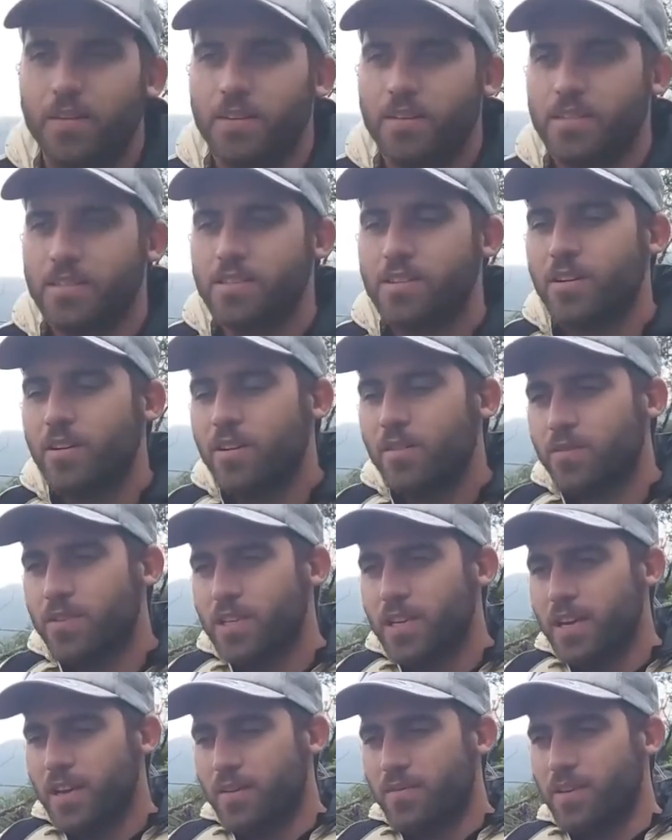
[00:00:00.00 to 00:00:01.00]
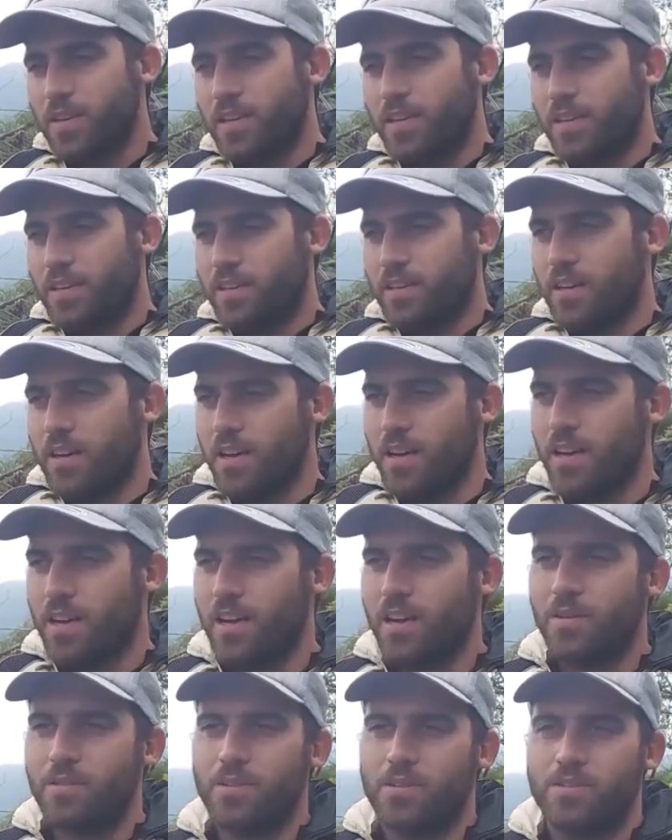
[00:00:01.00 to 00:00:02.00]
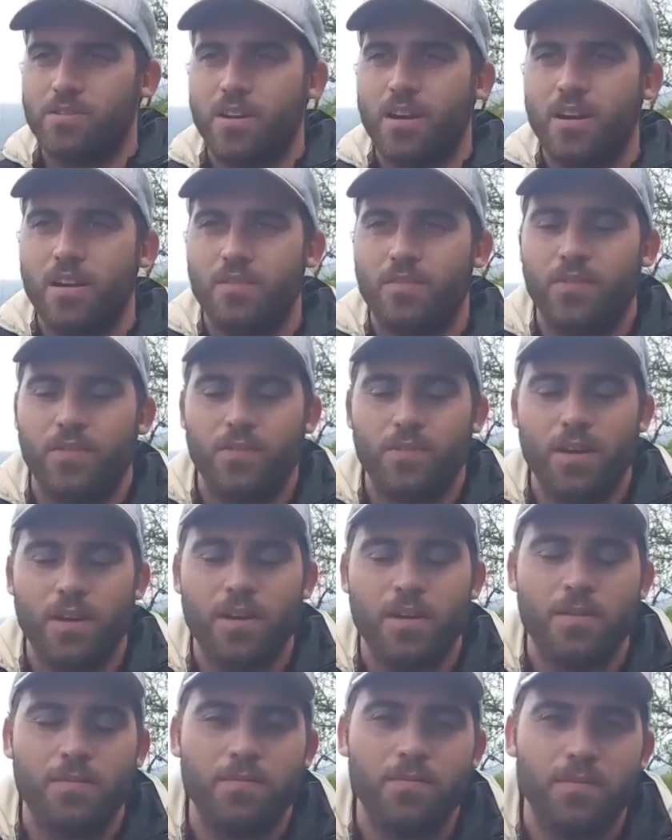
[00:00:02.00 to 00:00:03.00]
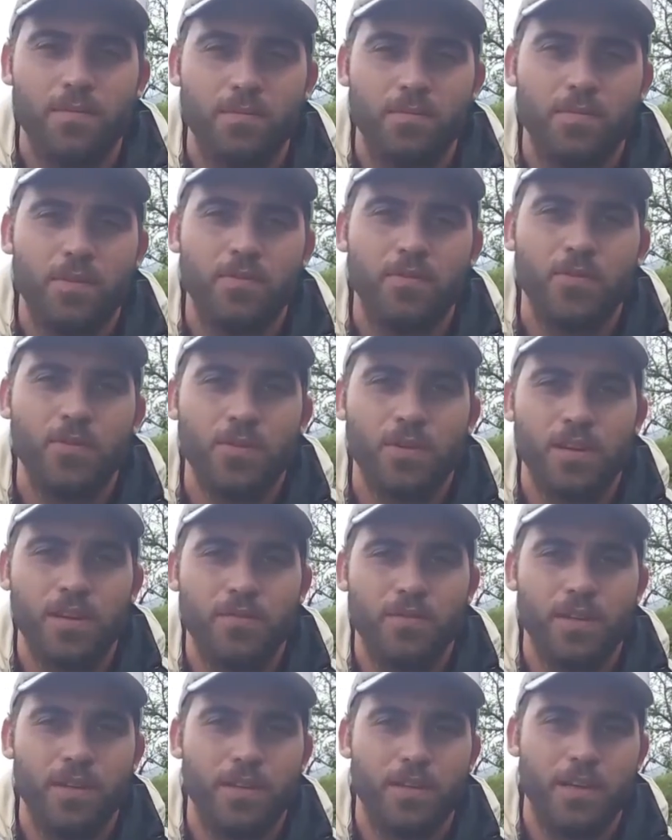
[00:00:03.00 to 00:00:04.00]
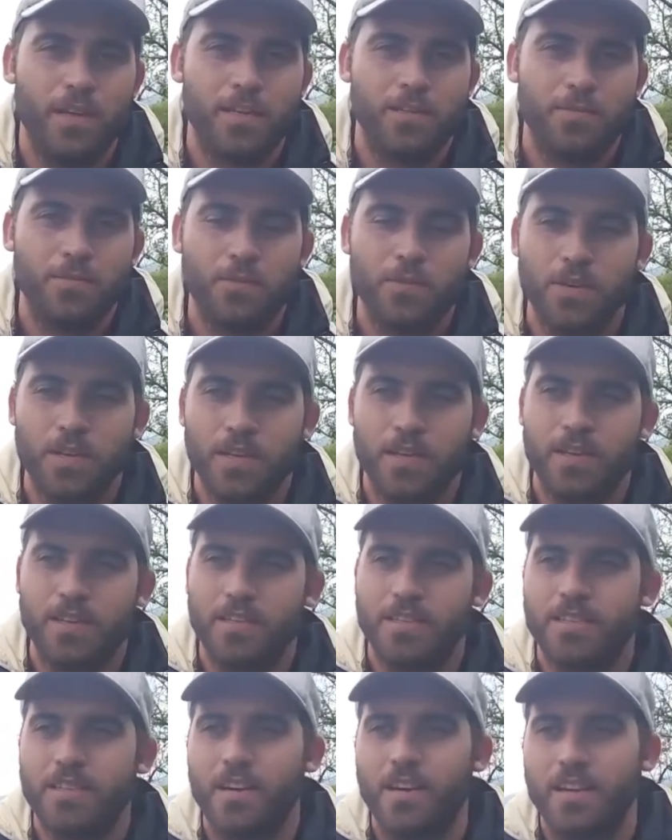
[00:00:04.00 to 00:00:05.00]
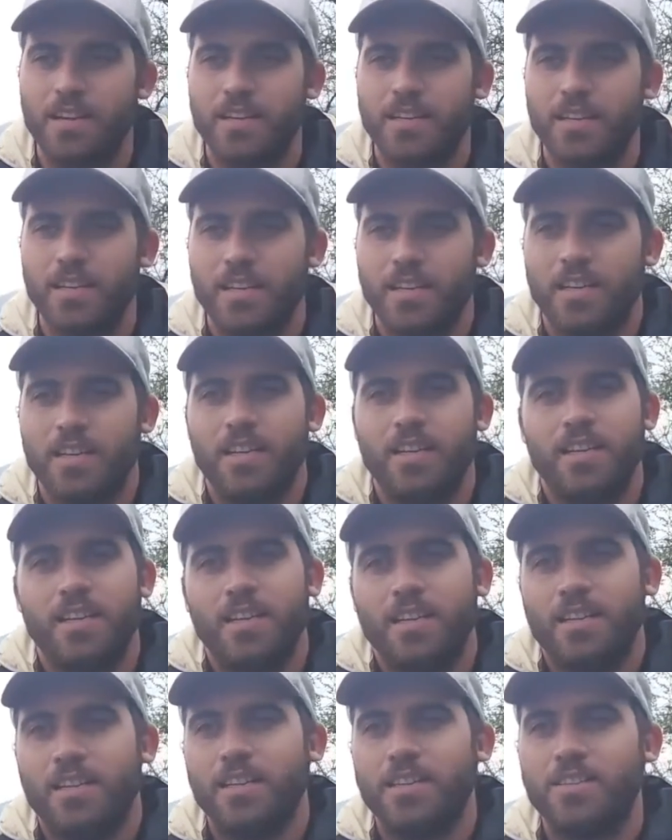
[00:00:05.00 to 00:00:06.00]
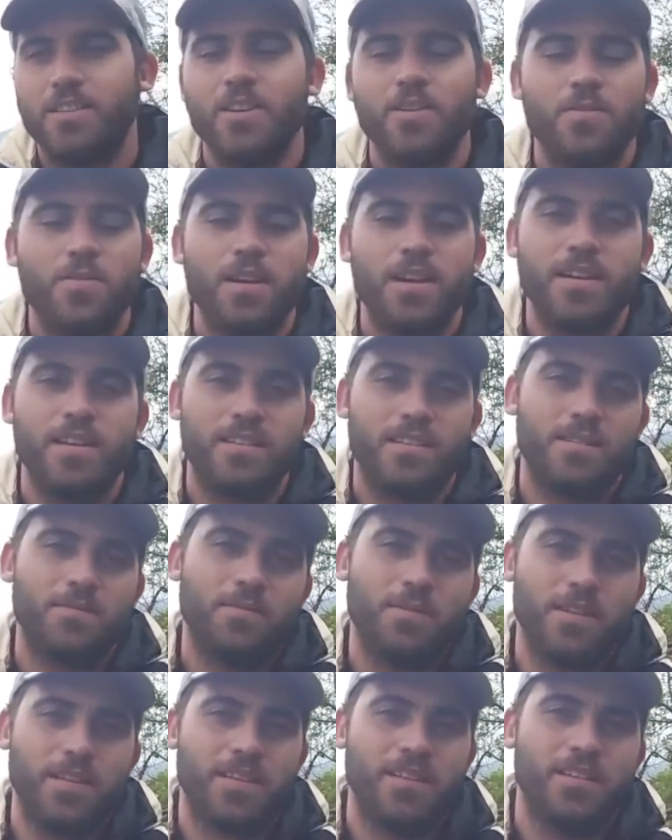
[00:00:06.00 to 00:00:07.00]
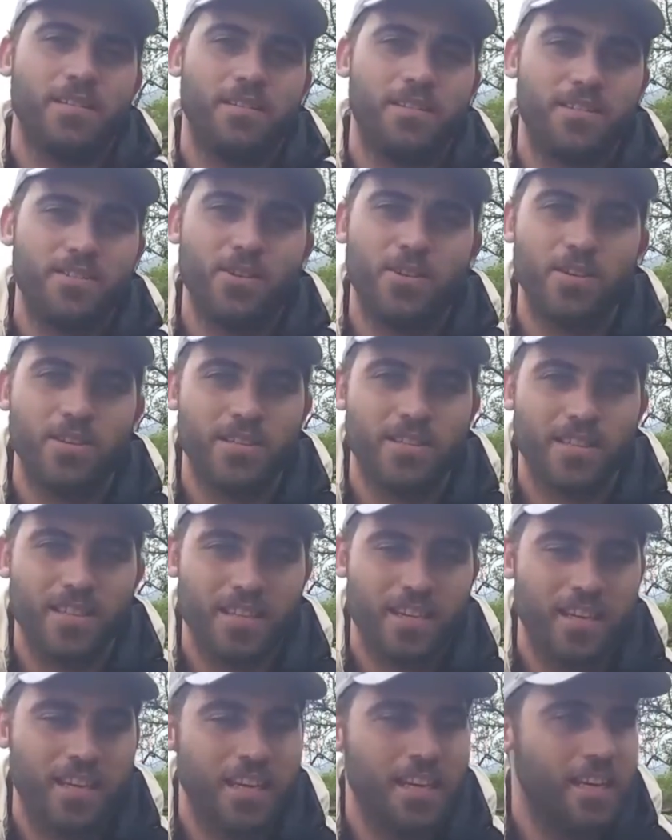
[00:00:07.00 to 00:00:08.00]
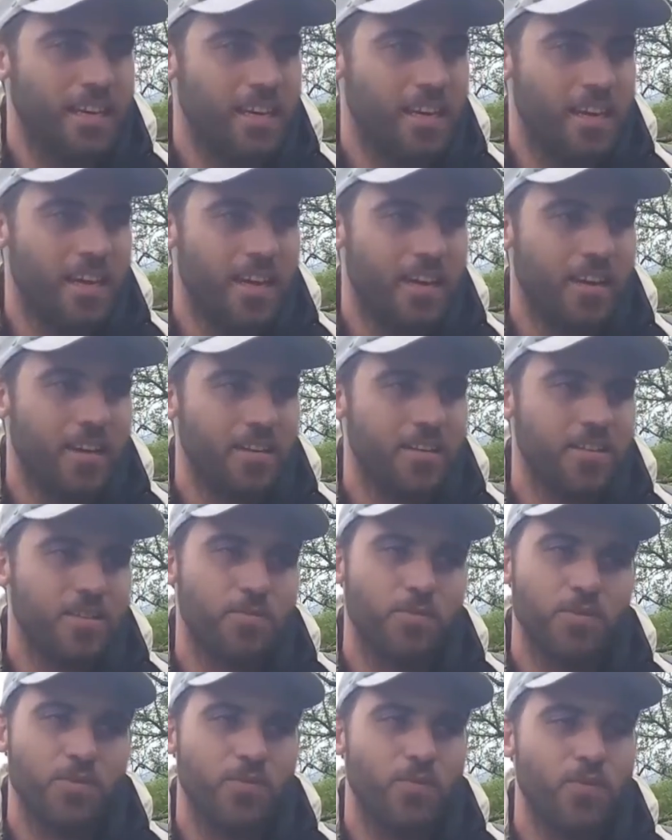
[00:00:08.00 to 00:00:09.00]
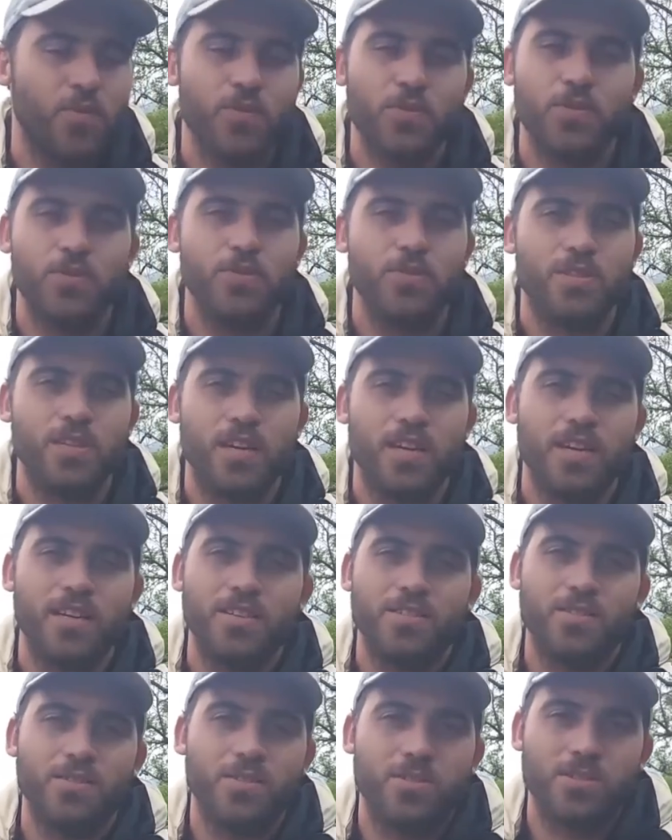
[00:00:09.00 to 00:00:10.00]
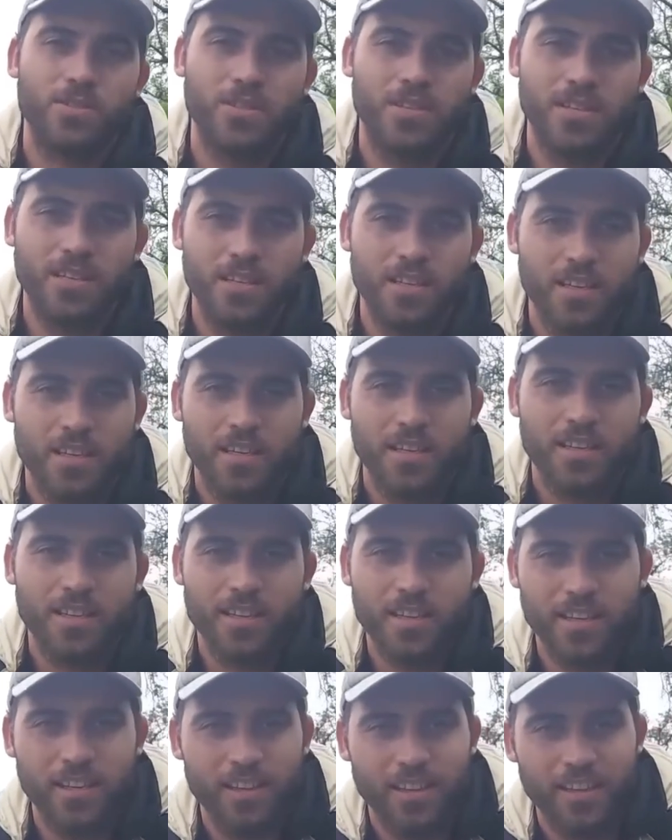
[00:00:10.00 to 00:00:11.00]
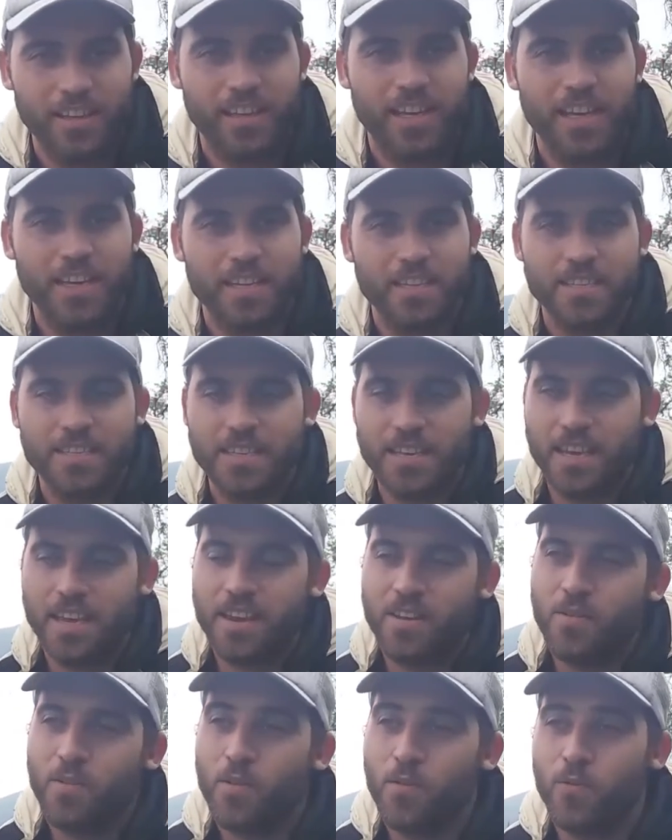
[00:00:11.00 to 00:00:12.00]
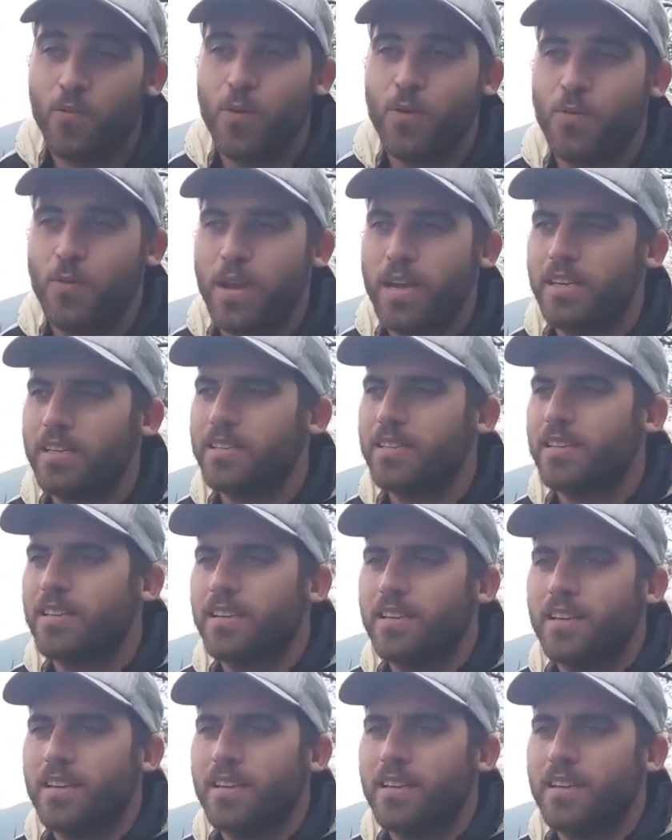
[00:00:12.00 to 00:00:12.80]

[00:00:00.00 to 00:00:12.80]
So after having a 9-hour drive, before leaving the next morning, I decided there's no ways I'm gonna chance it again, and I just put 4 new tires onto the little Getz, and off we went.